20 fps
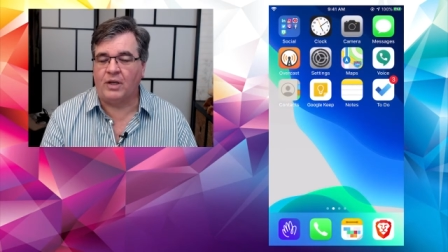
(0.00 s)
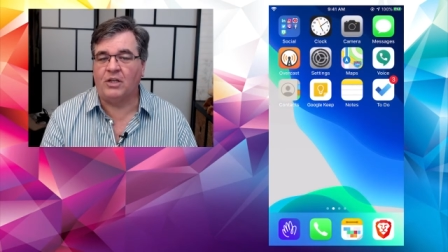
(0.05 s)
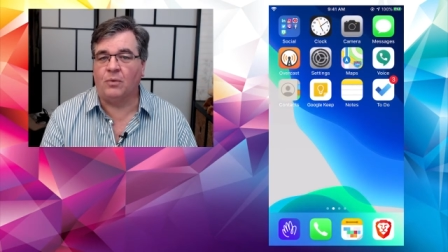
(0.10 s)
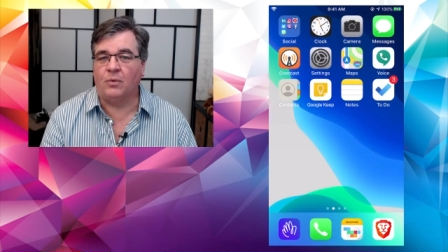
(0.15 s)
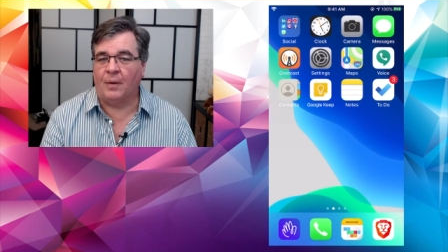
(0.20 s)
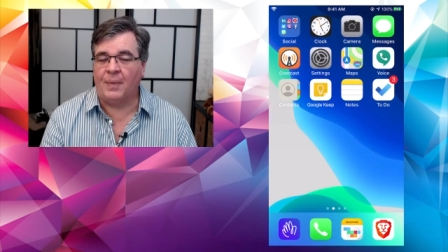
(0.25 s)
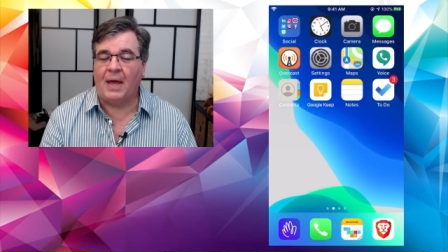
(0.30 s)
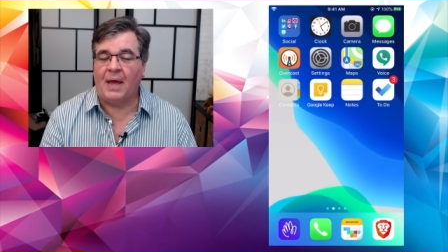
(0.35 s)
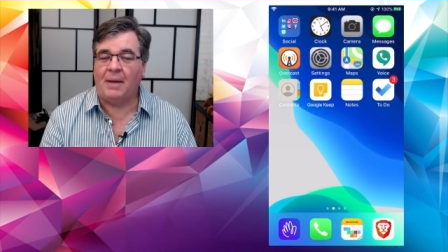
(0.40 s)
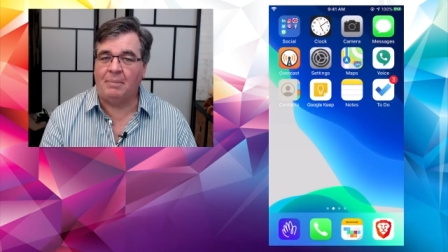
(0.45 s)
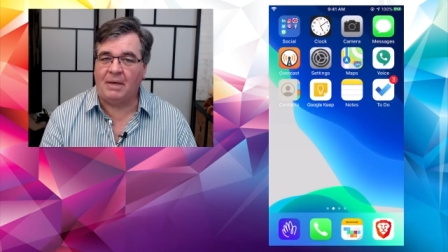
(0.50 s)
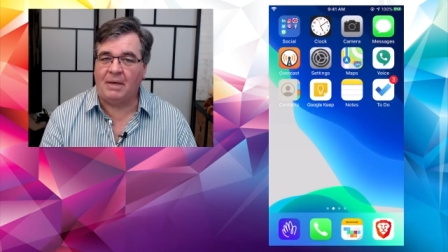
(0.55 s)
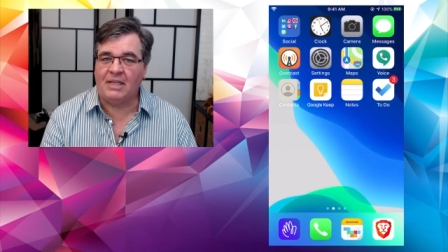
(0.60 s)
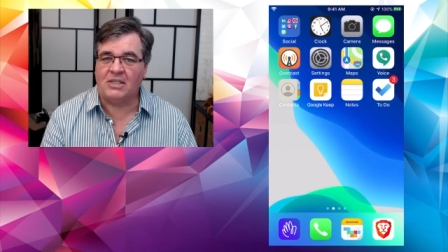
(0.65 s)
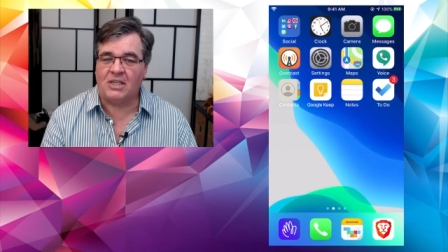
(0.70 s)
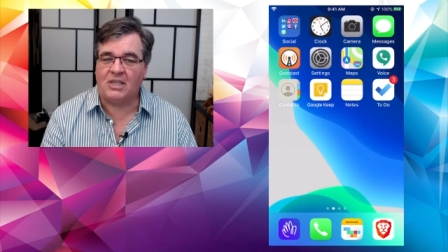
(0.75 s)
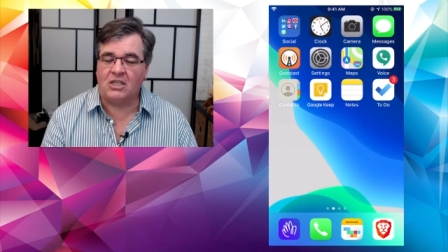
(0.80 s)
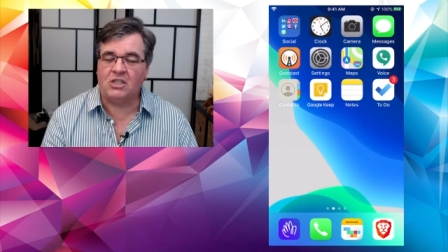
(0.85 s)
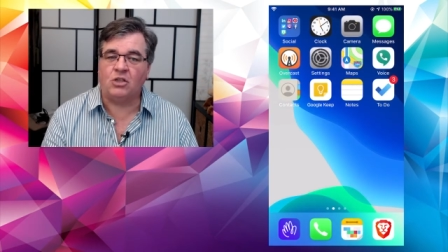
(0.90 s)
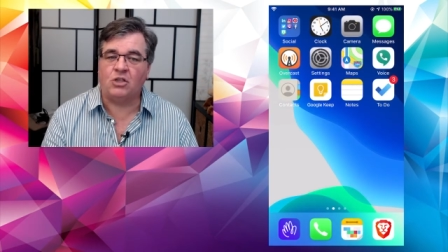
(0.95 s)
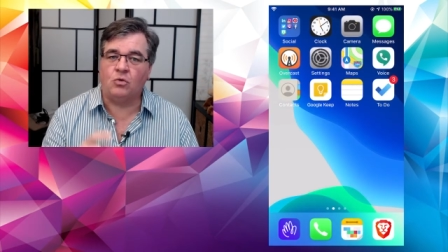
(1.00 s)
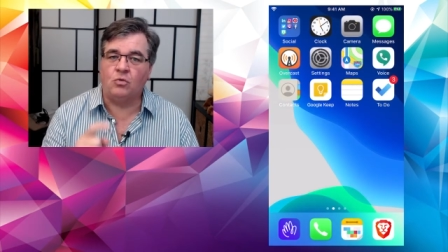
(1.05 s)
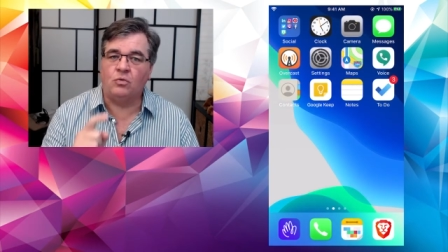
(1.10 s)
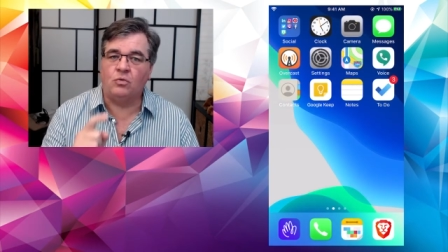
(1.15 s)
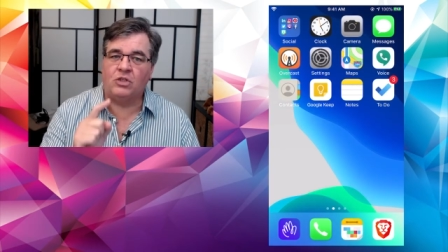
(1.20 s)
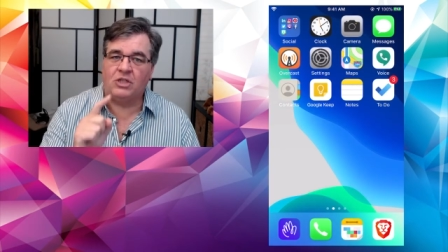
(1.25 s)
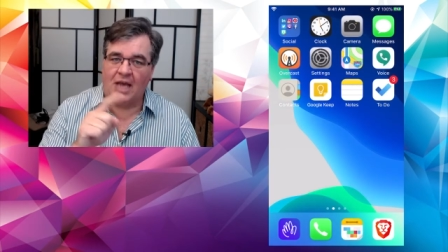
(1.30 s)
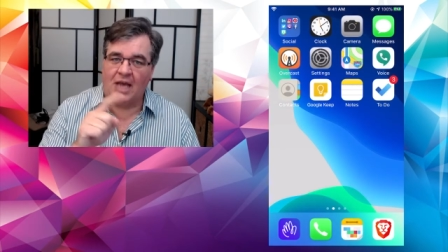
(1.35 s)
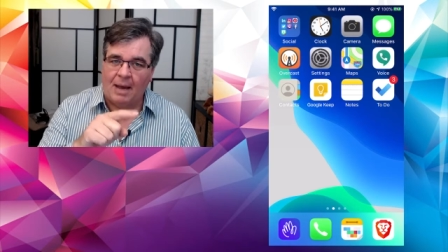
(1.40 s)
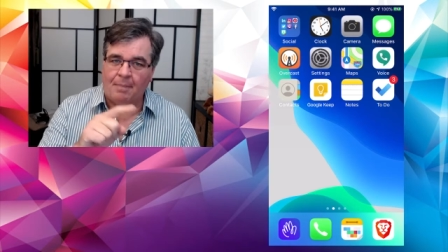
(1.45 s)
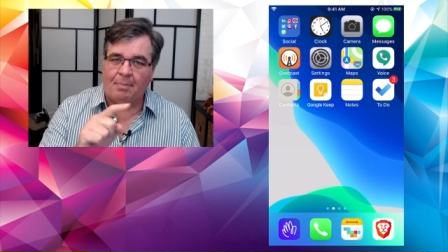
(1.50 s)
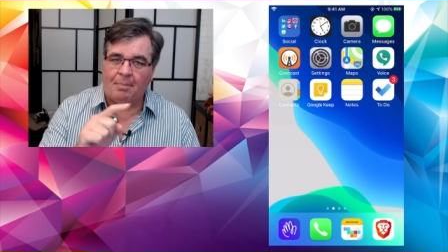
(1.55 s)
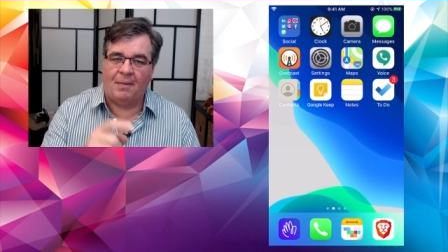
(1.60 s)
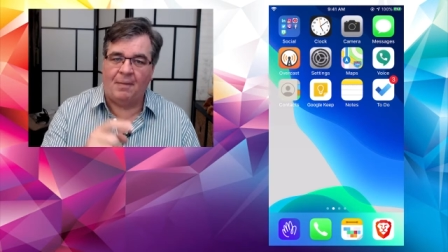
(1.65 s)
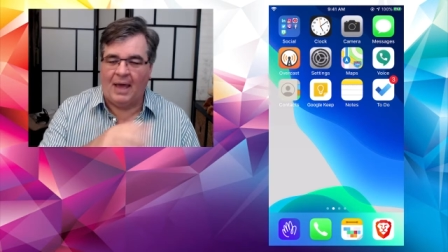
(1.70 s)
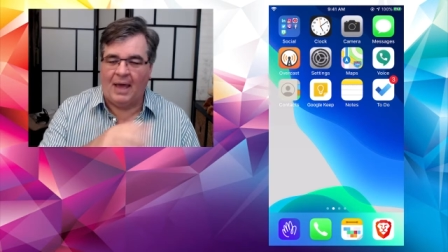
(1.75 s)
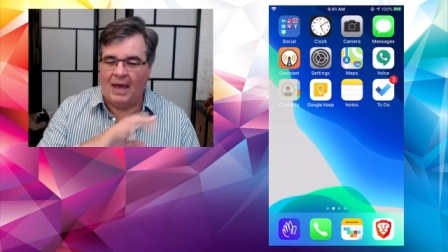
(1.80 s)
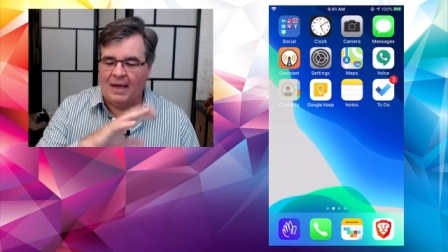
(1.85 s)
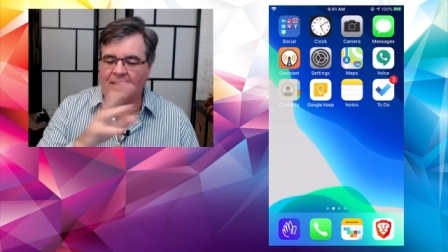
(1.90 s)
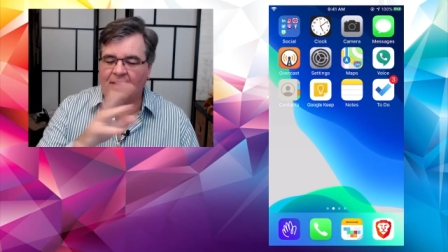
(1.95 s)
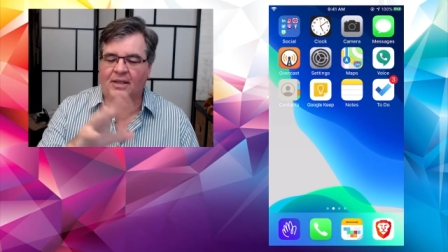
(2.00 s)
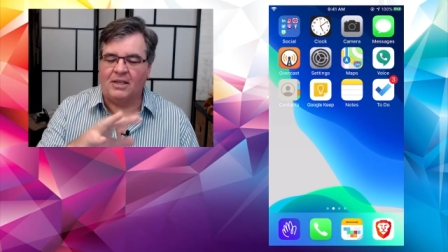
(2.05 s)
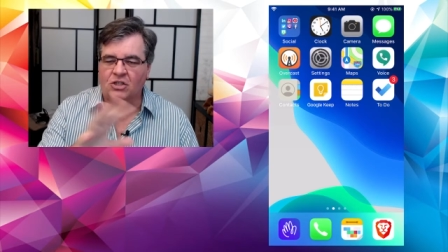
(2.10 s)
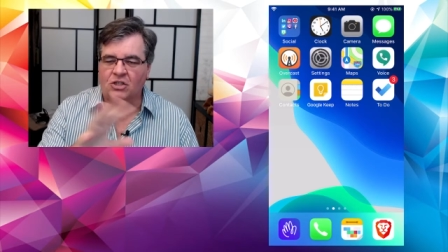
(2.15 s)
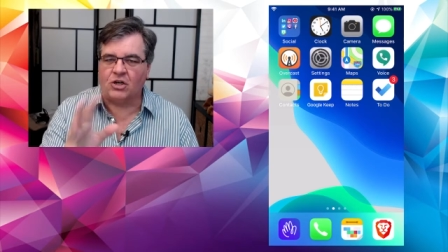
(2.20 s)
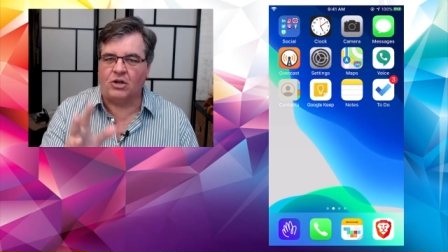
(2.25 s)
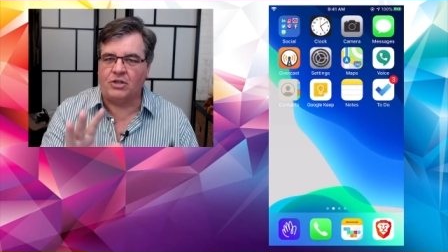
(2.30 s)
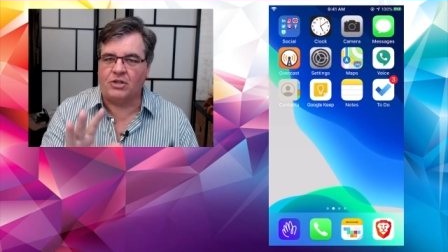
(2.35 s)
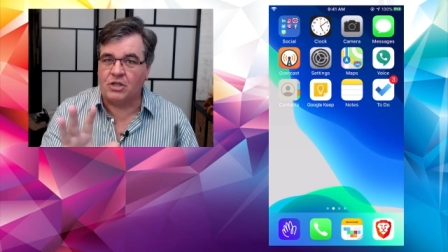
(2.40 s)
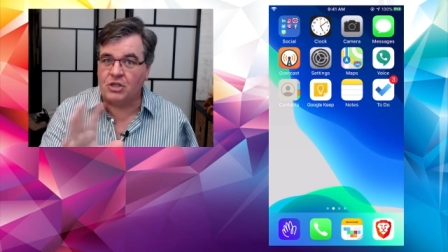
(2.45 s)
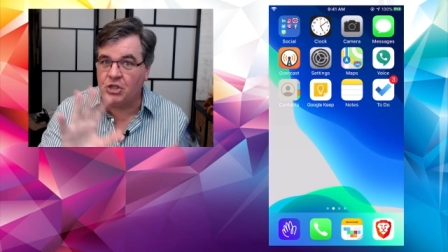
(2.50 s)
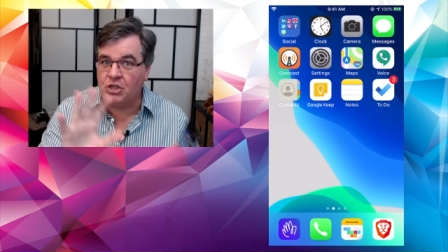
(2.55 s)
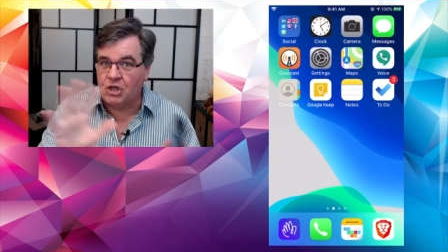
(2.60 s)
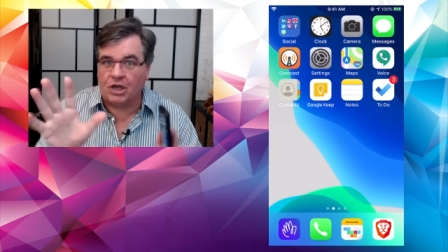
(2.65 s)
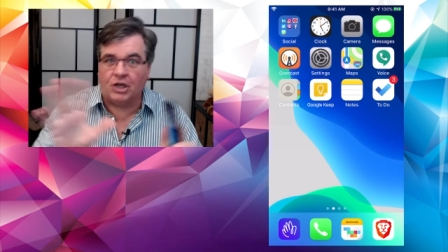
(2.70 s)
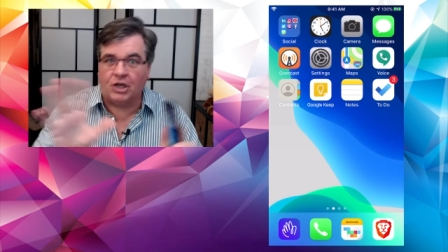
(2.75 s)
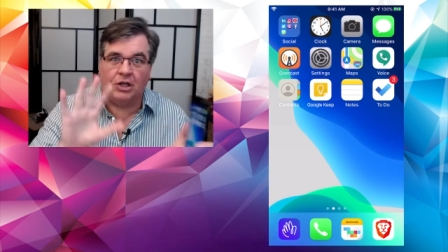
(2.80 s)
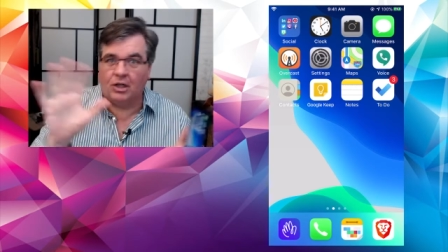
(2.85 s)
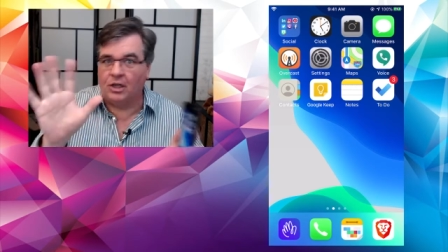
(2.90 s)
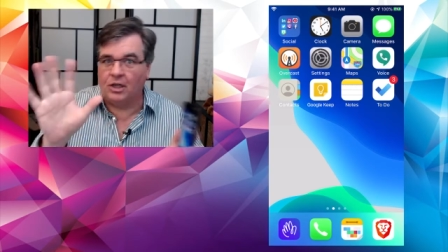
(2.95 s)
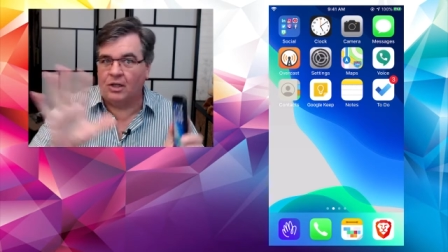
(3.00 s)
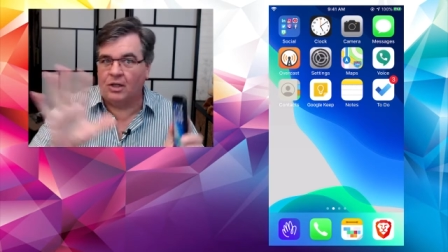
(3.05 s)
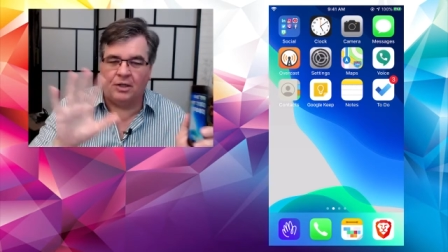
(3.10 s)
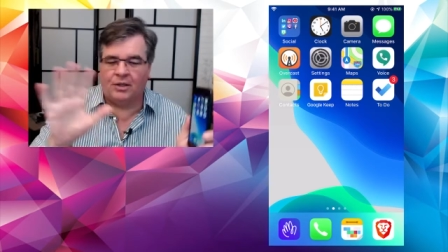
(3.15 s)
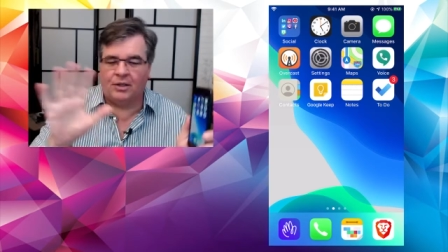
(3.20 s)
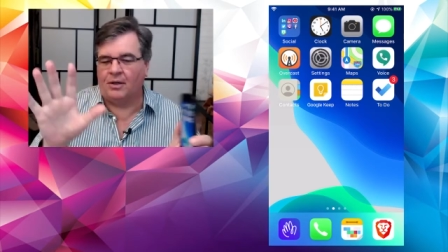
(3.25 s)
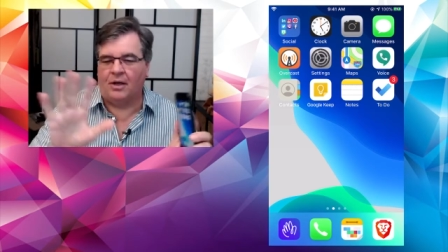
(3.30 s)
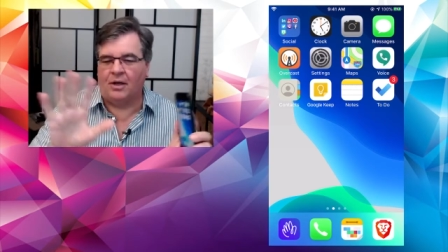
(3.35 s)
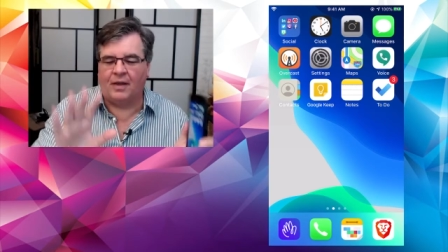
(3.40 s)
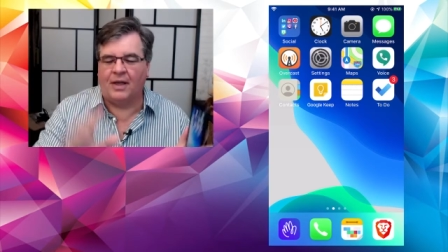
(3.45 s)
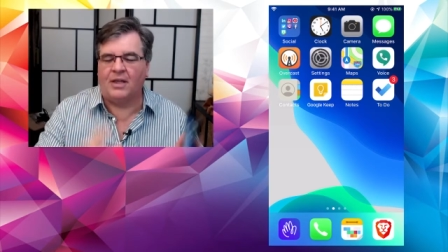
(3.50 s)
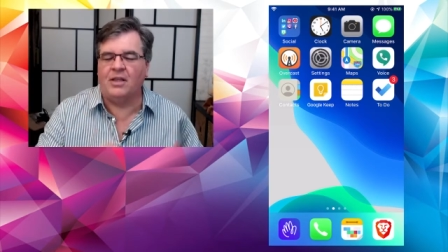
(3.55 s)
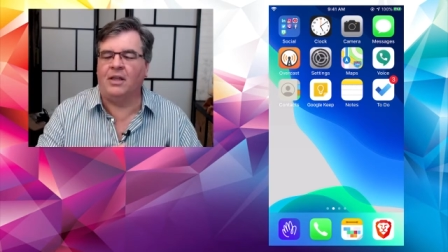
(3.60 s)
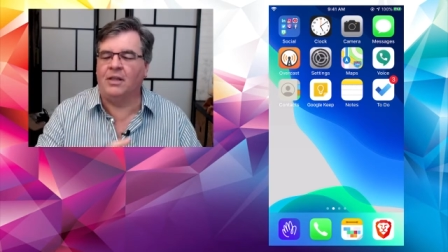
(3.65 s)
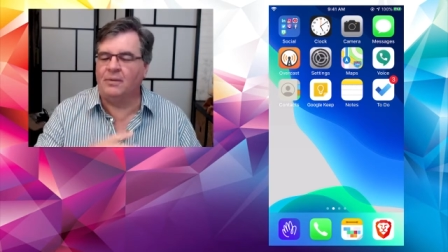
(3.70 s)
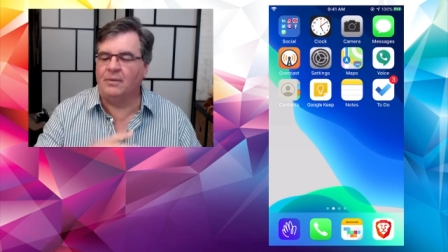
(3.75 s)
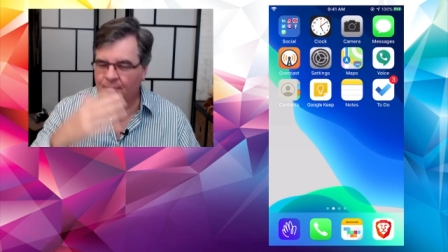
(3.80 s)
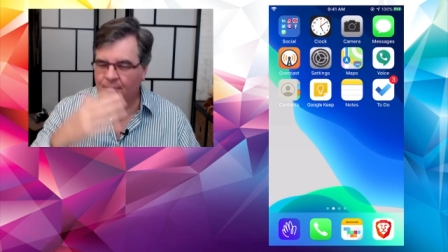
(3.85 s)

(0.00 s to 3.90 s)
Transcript: And what that means is you tap on that and they start to jiggle and all that